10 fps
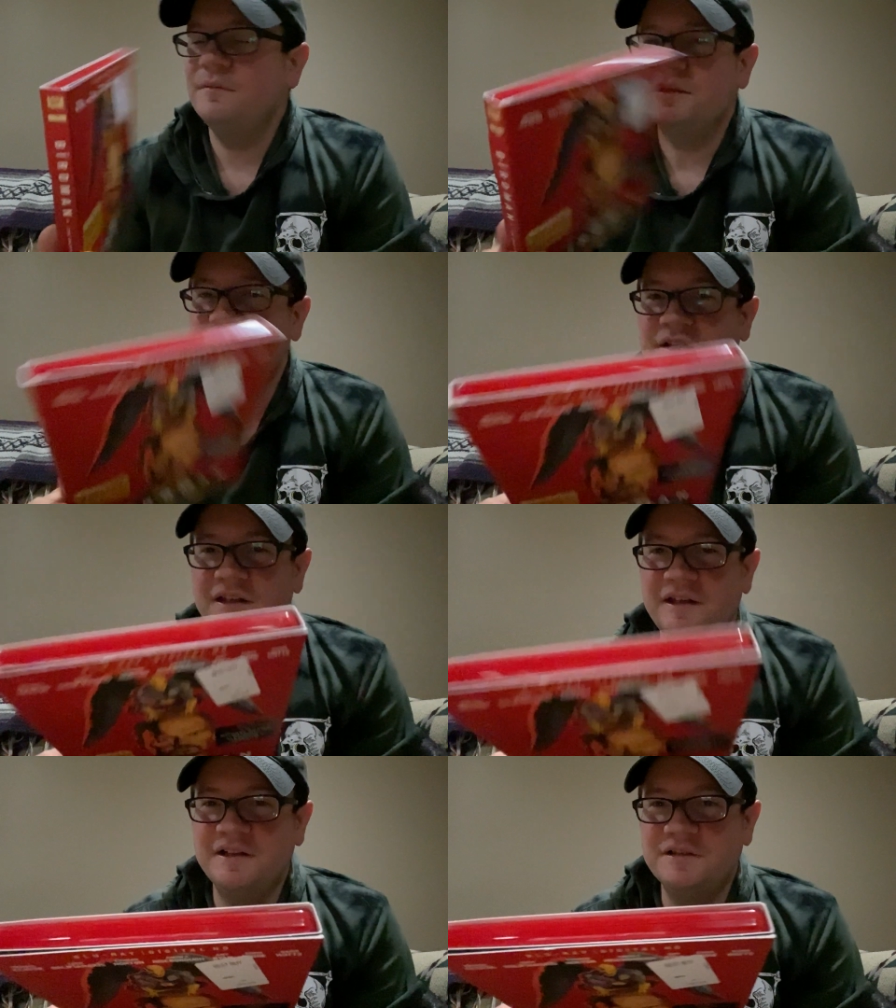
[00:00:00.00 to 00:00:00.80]
But it's in
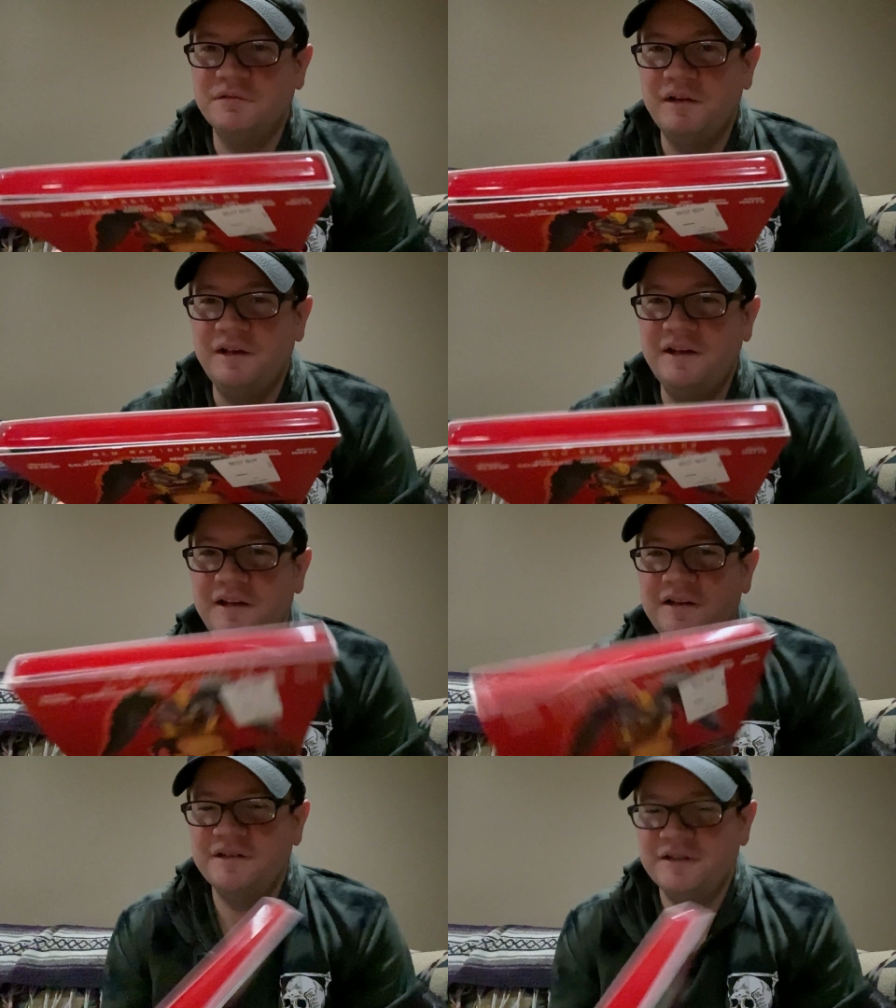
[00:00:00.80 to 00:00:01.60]
the nice red
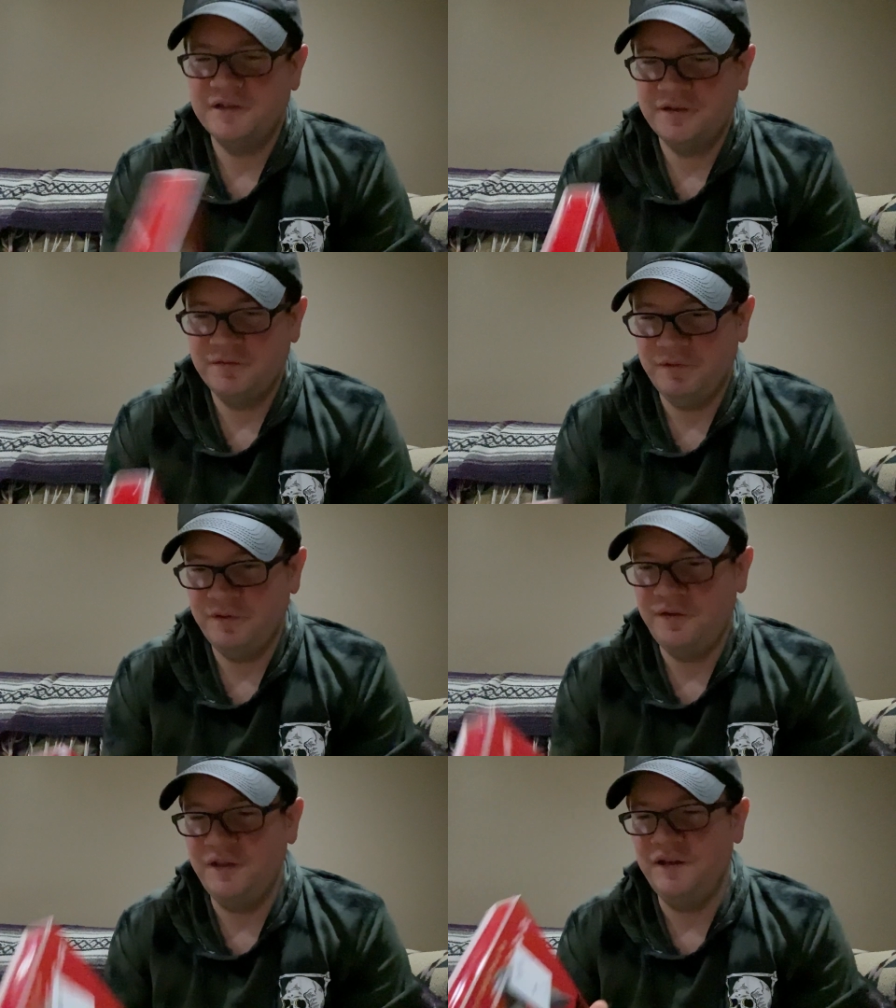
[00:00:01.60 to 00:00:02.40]
case with
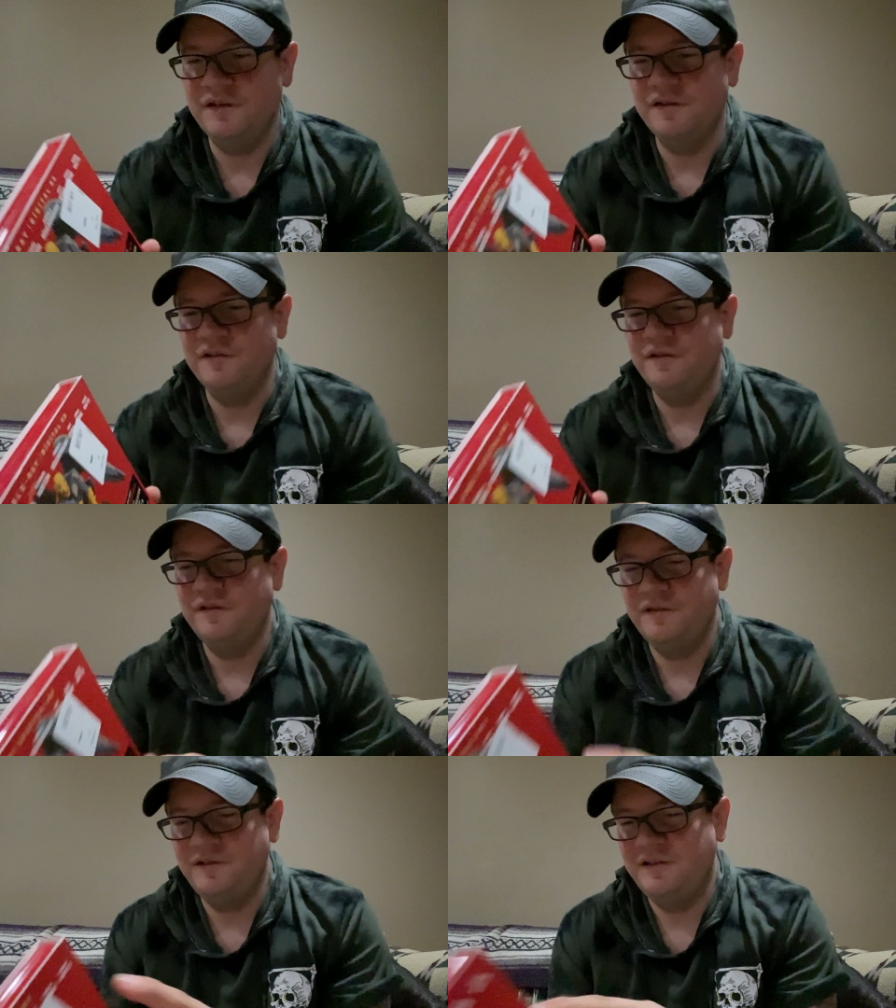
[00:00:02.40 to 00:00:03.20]
the
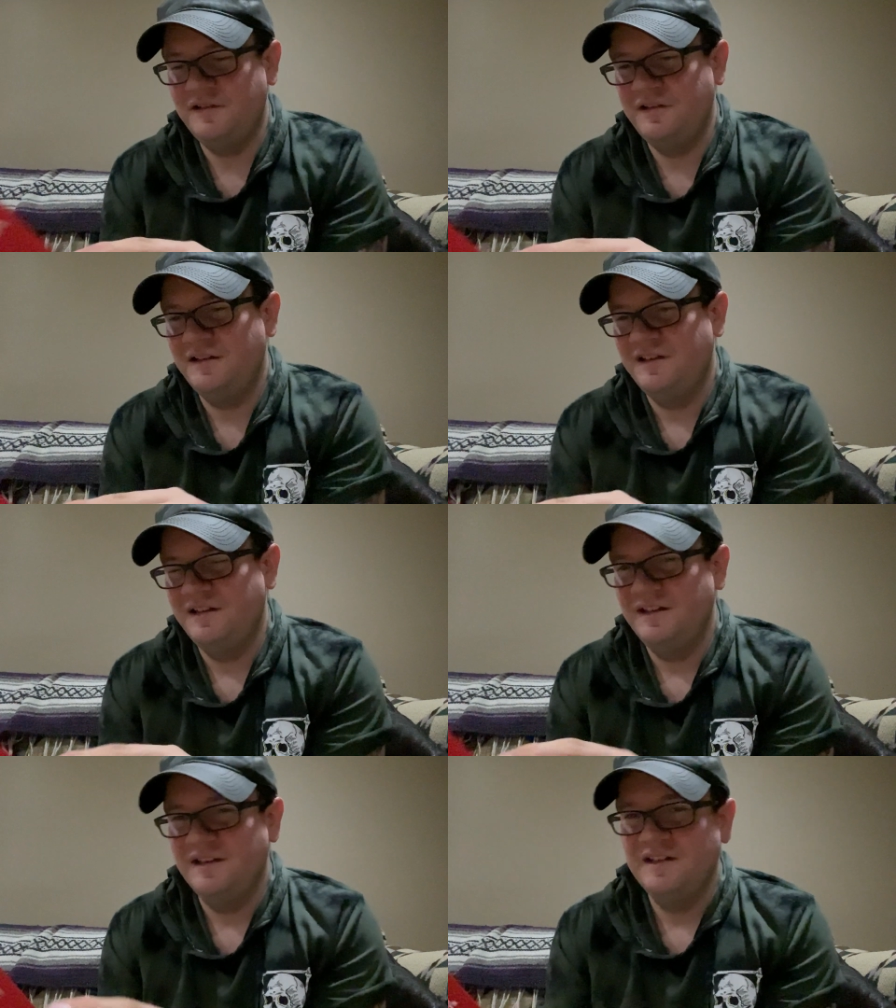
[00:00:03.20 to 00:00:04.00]

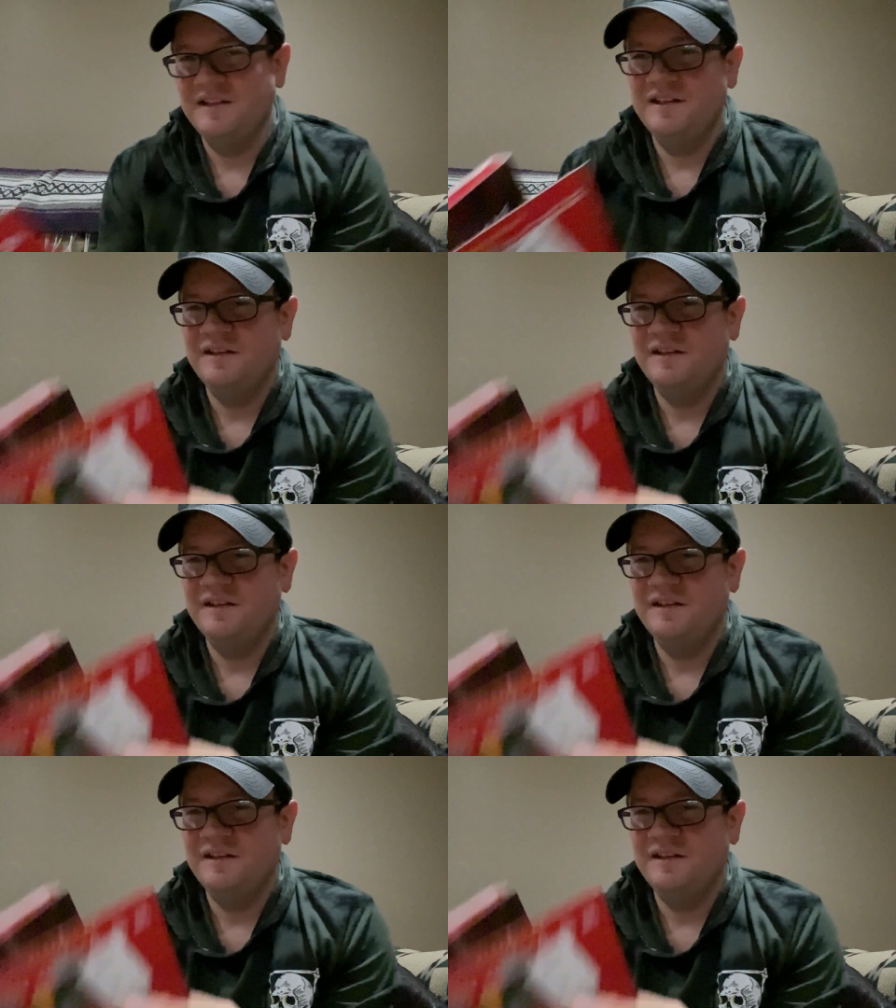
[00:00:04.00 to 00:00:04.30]
uh,